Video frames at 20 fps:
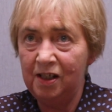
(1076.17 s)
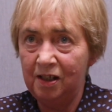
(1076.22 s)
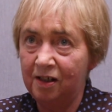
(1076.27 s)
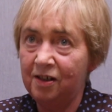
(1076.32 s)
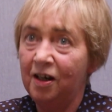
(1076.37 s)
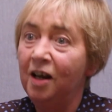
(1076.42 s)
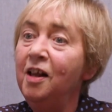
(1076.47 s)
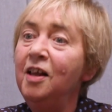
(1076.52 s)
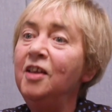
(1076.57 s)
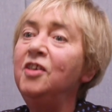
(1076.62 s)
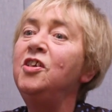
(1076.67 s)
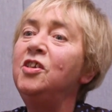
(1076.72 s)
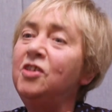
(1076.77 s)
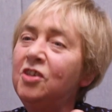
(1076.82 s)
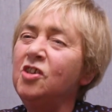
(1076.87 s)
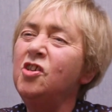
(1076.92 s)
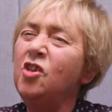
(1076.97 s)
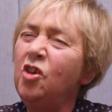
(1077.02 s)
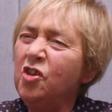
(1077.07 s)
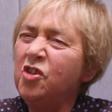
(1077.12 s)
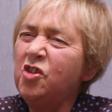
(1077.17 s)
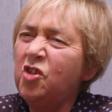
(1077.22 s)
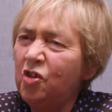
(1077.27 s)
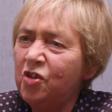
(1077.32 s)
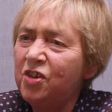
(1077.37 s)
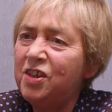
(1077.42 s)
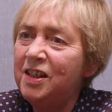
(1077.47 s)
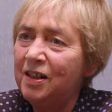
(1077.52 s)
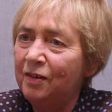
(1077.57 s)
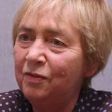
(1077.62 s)
Mm-hmm. There's all
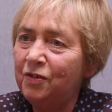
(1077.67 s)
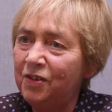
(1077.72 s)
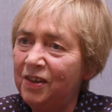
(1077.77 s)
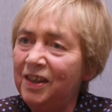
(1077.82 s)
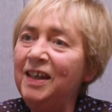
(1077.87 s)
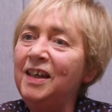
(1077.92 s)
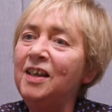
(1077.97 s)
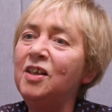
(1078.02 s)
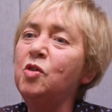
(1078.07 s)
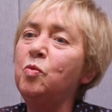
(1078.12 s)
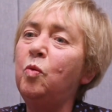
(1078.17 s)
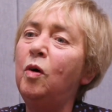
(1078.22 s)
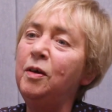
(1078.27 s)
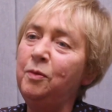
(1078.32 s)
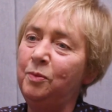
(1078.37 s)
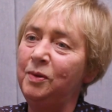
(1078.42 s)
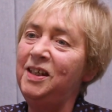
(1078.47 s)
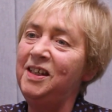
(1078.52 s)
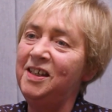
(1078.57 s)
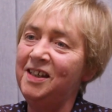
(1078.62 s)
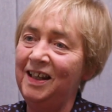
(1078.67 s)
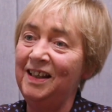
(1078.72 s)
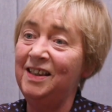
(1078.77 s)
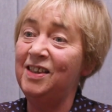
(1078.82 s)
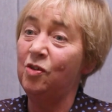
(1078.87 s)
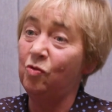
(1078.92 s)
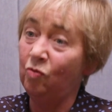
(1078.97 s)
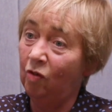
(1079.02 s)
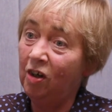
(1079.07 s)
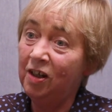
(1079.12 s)
sorts of different things why we need to get
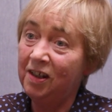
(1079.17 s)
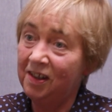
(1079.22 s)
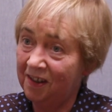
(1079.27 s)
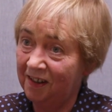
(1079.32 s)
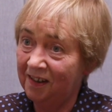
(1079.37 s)
this right